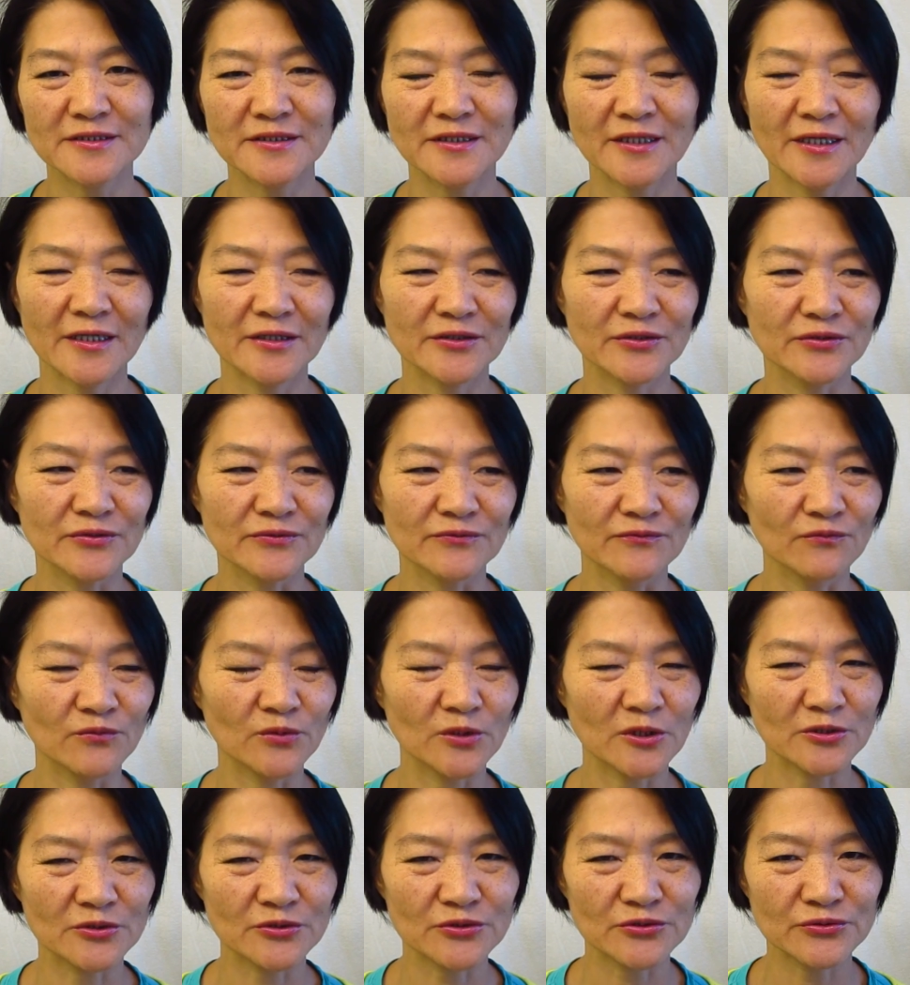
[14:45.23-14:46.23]
I
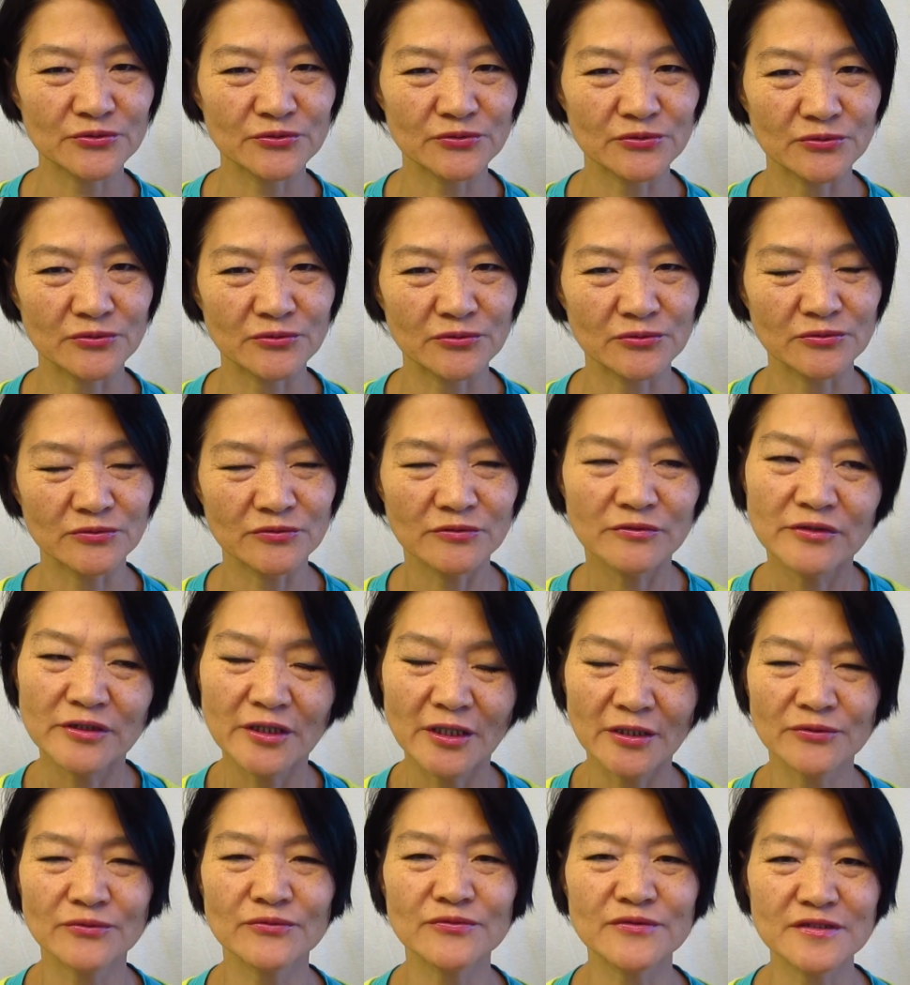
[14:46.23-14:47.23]
want to
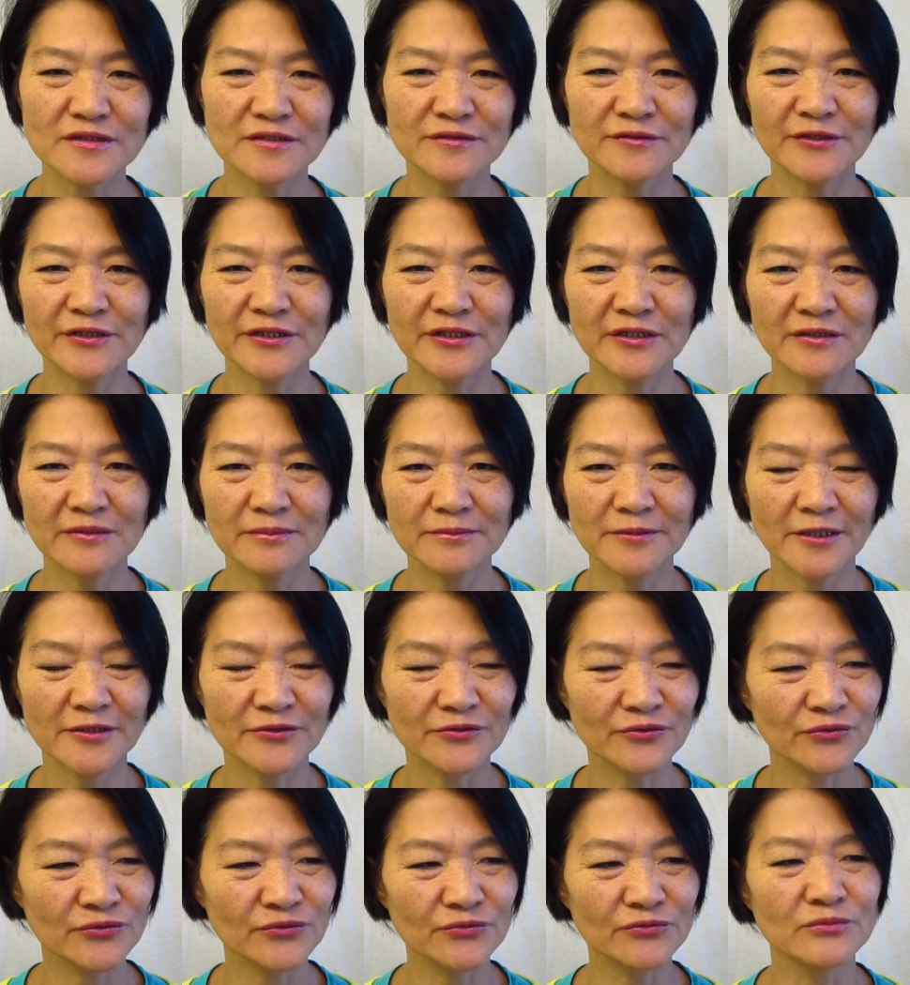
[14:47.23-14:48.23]
not to sleep
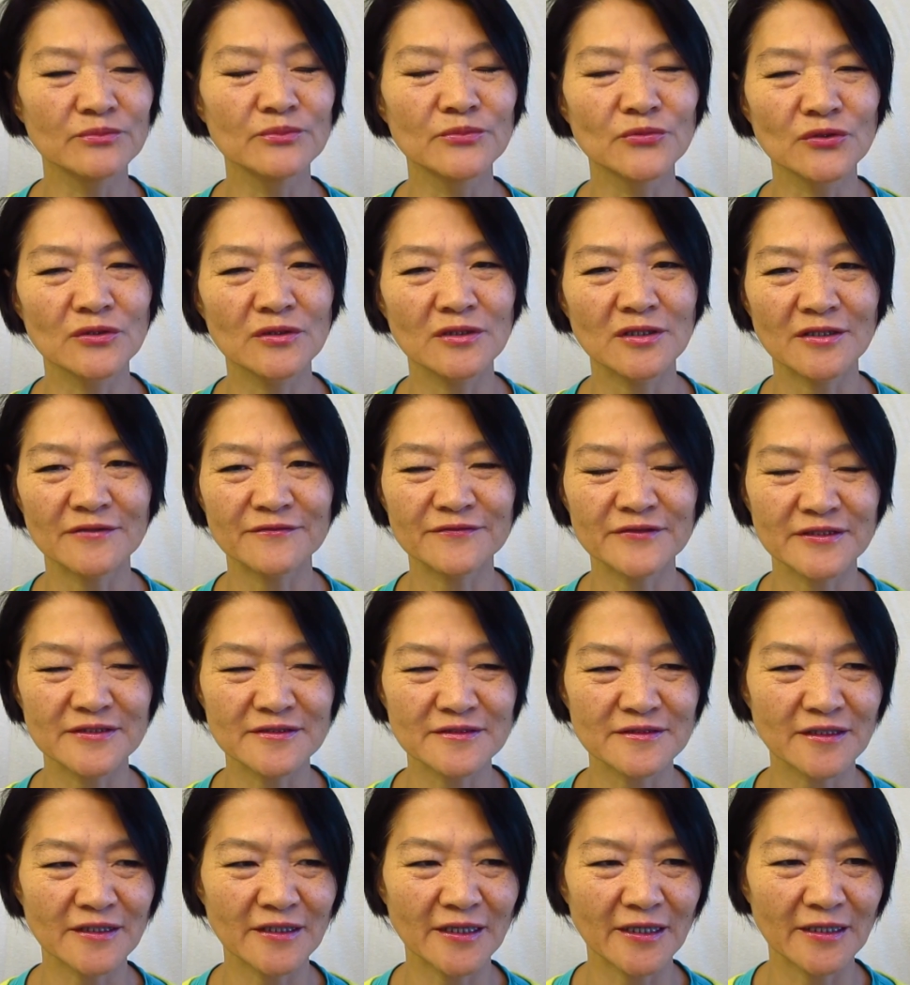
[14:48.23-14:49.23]
and do more of
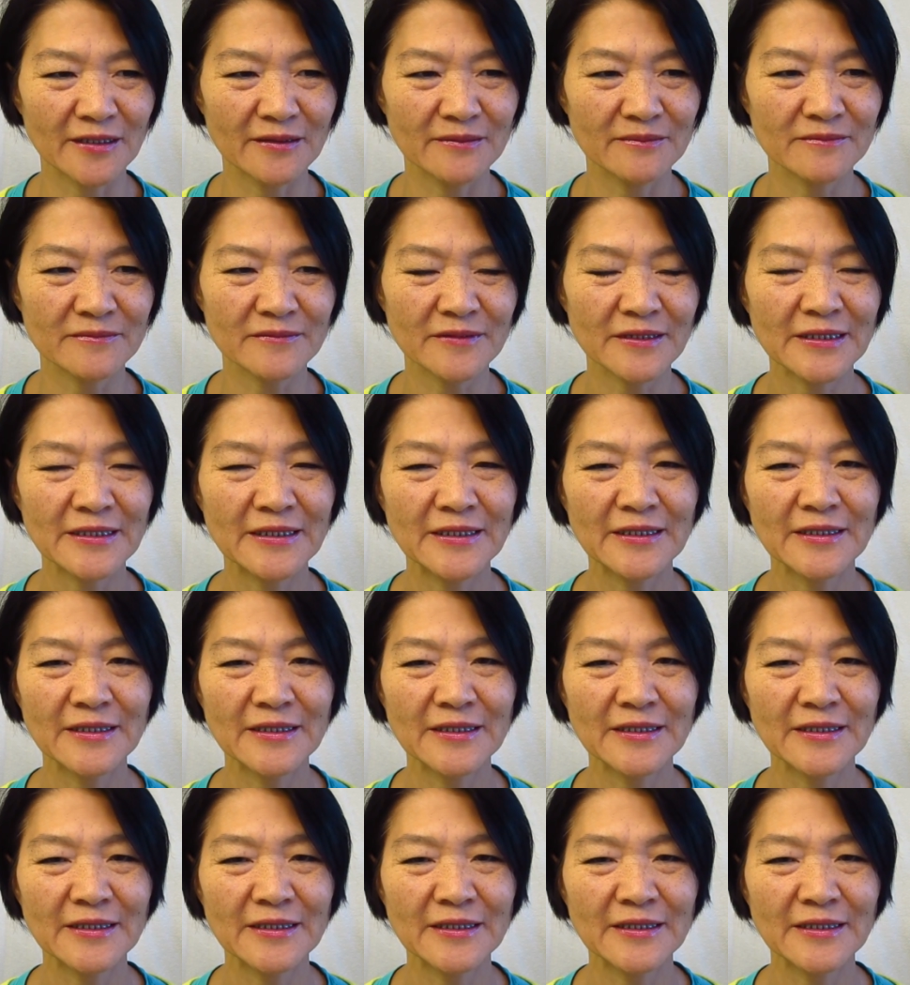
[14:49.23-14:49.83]
this game,